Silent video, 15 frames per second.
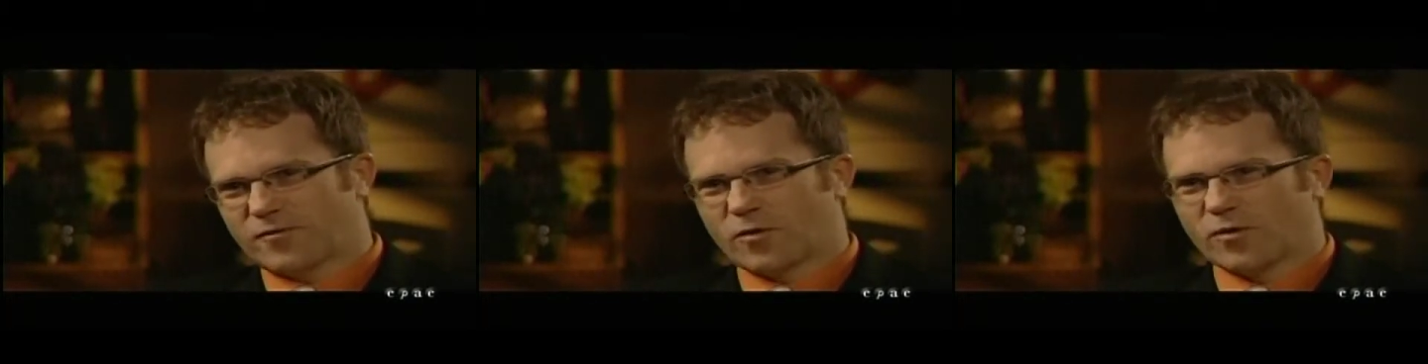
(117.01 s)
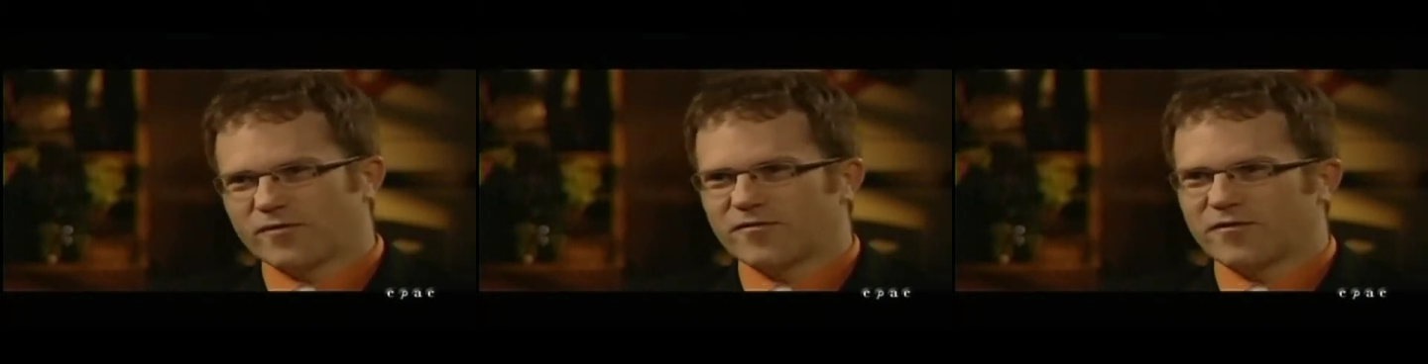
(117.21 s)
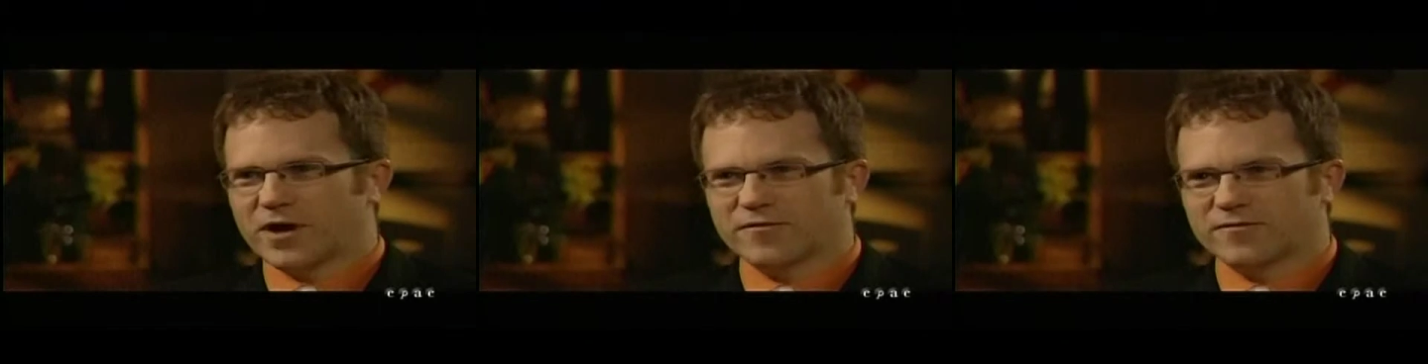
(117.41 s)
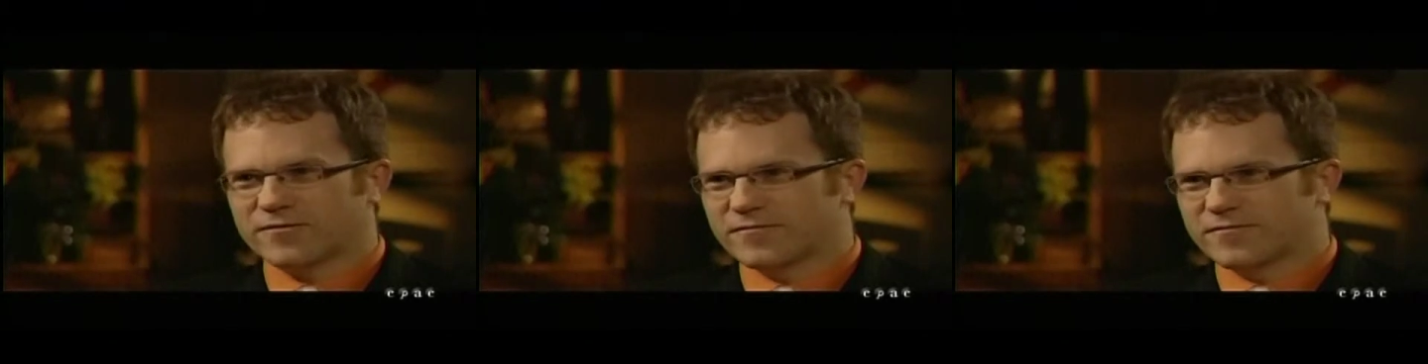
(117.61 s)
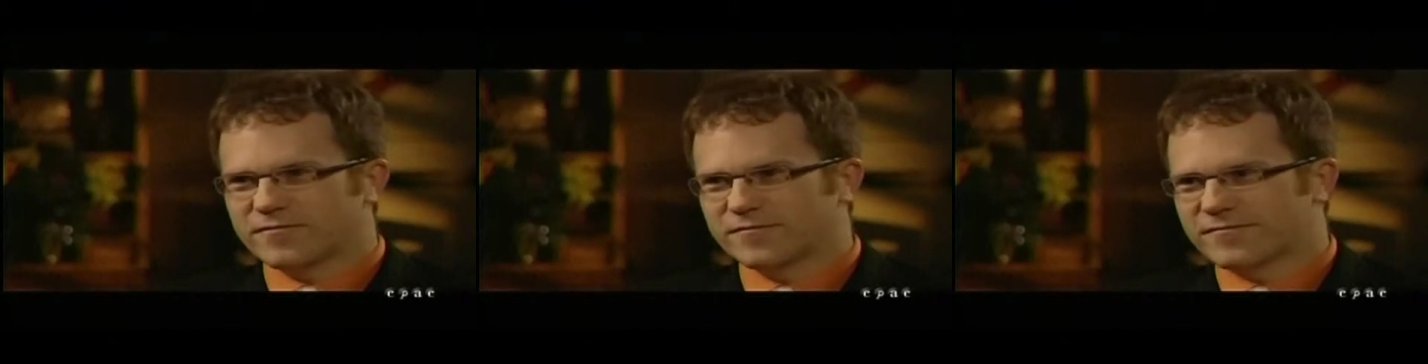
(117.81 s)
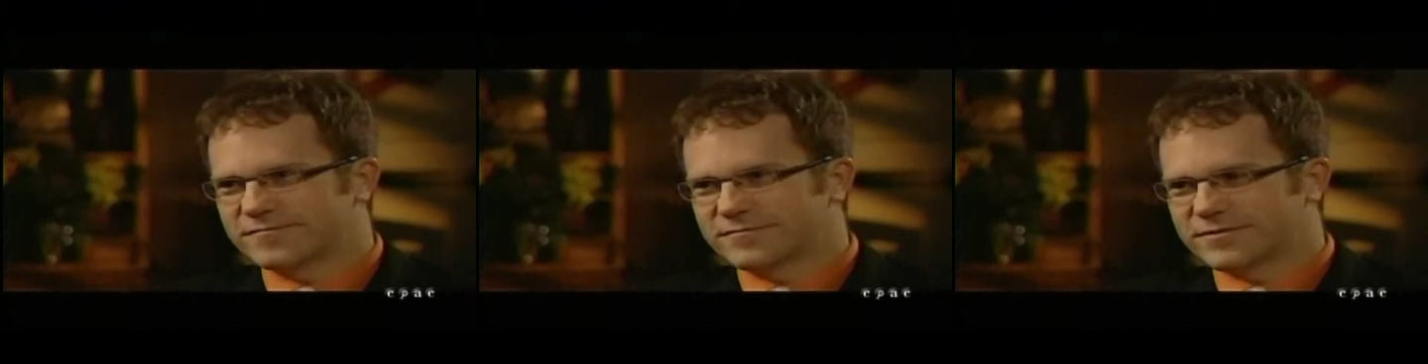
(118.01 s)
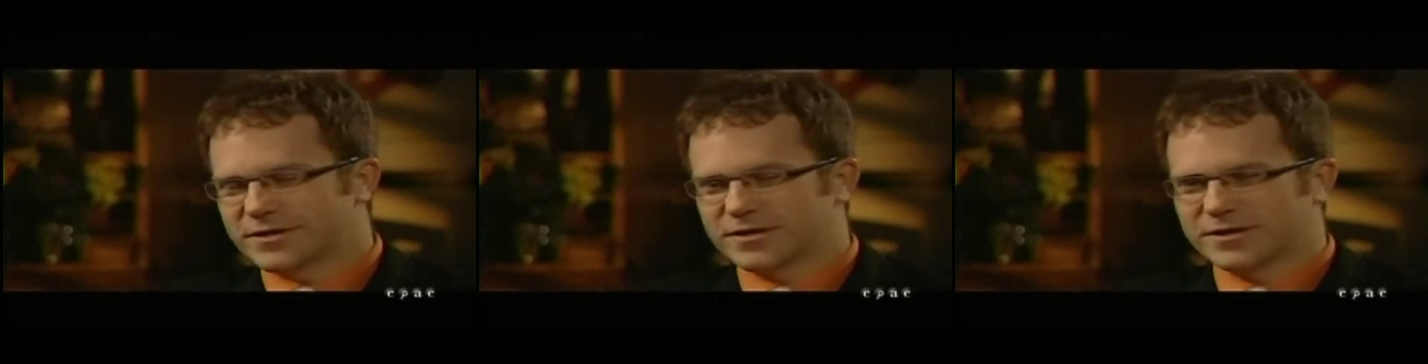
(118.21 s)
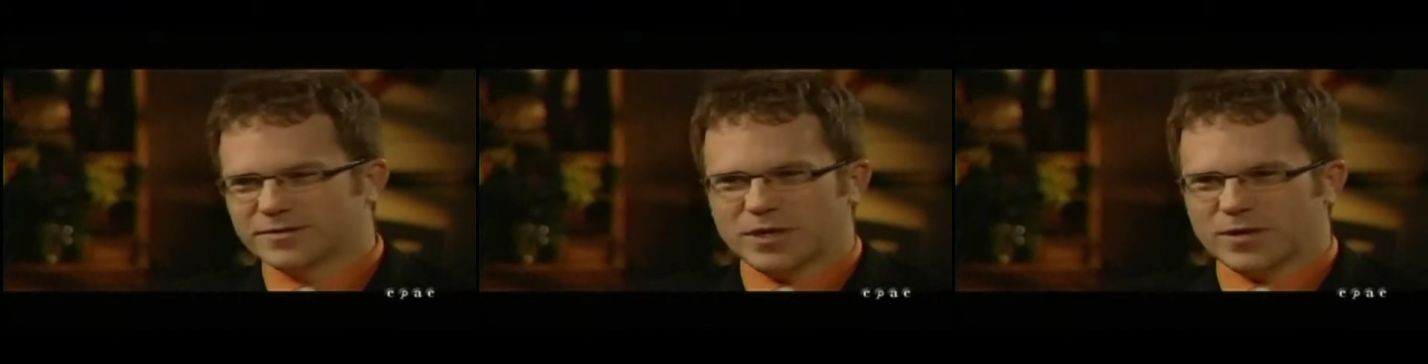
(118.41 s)
4 or 5
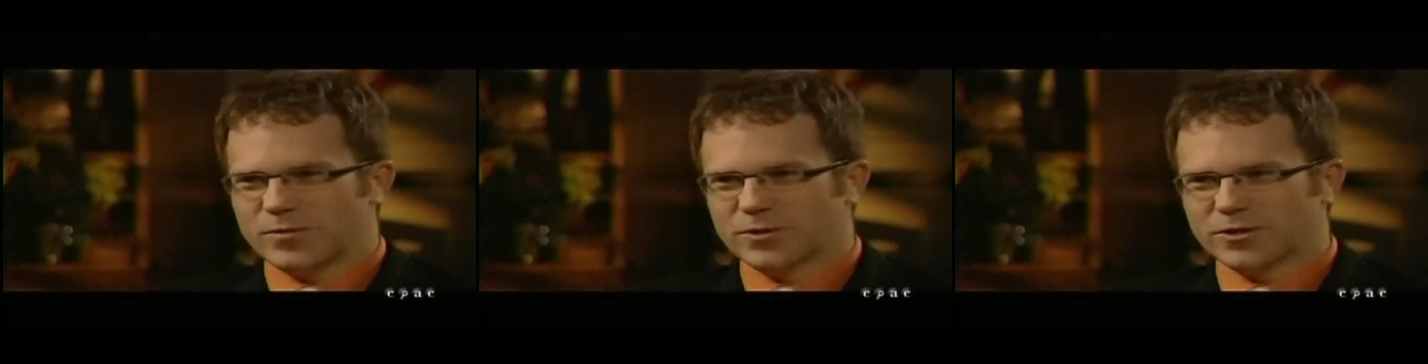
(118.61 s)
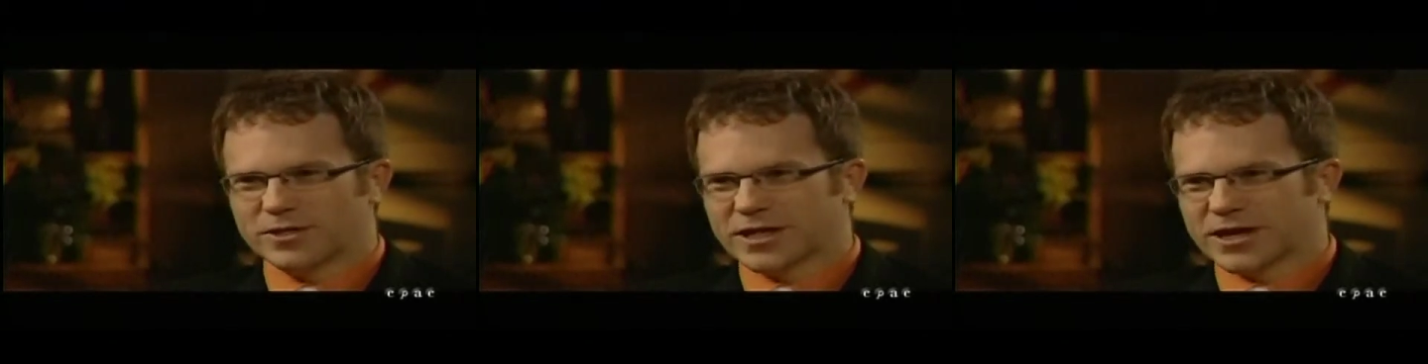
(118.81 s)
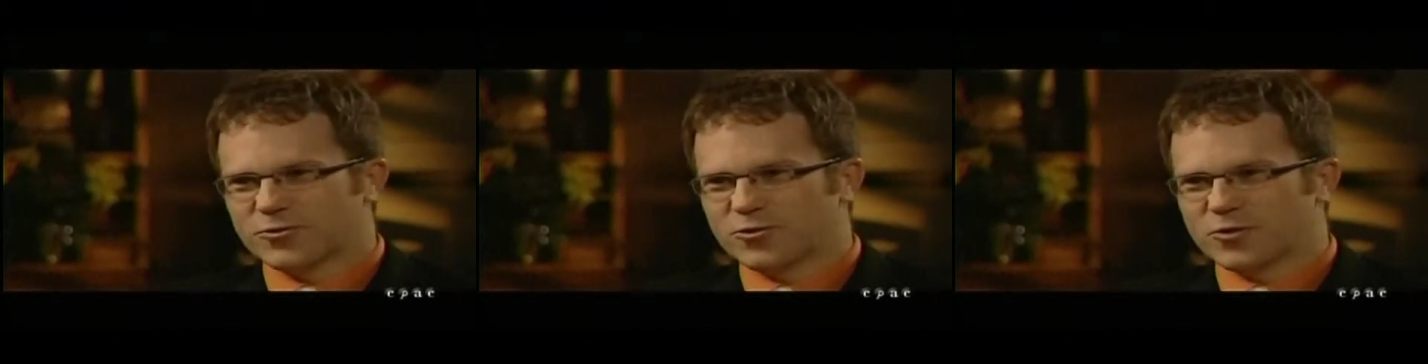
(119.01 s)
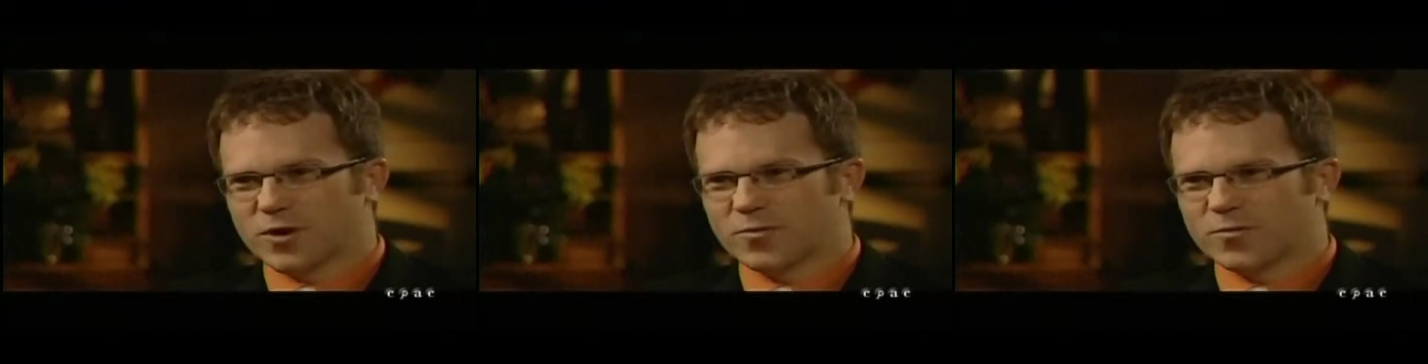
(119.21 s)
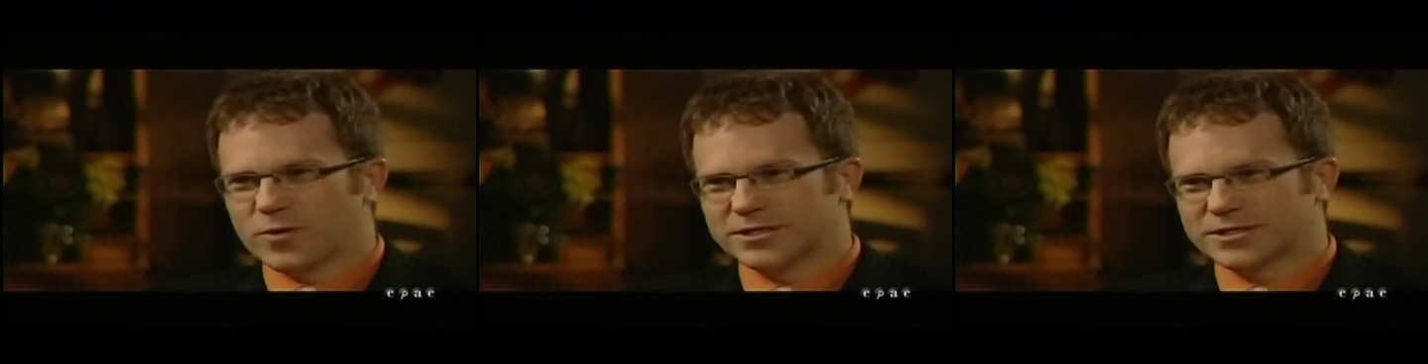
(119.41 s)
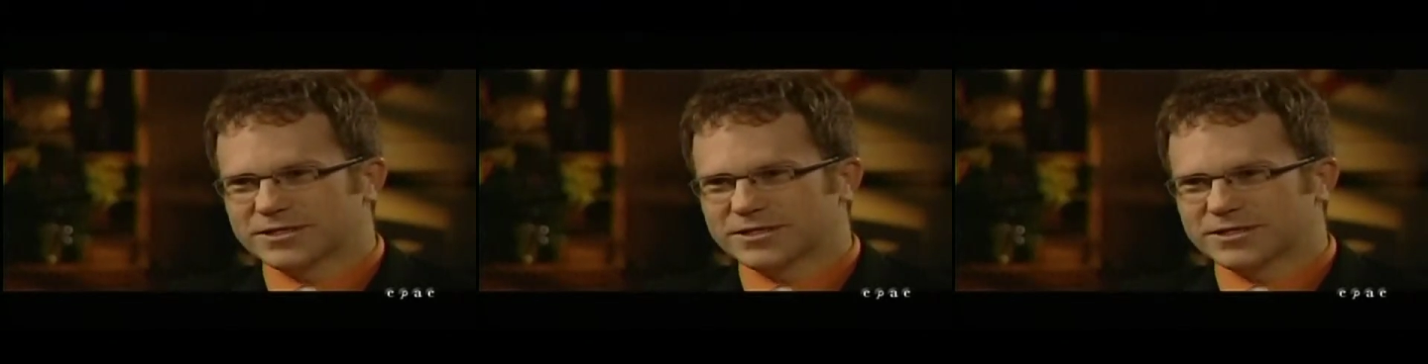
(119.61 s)
people that I grew up with.